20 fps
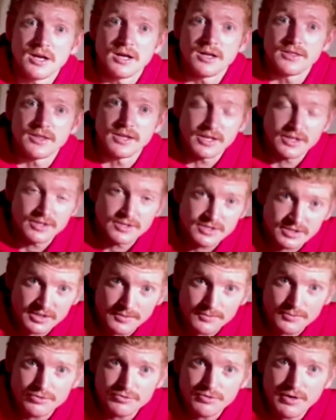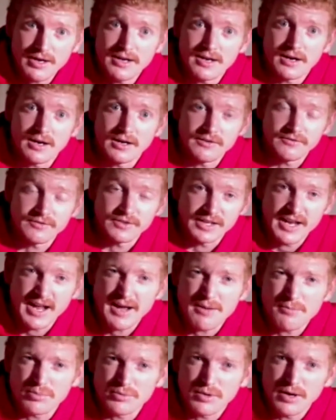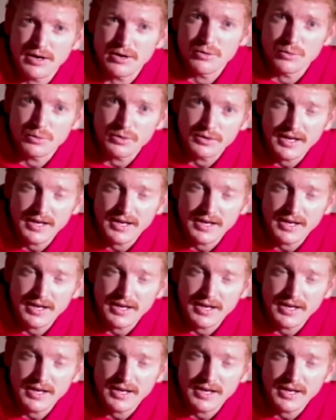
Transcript: that you can slip straight on if you get broke,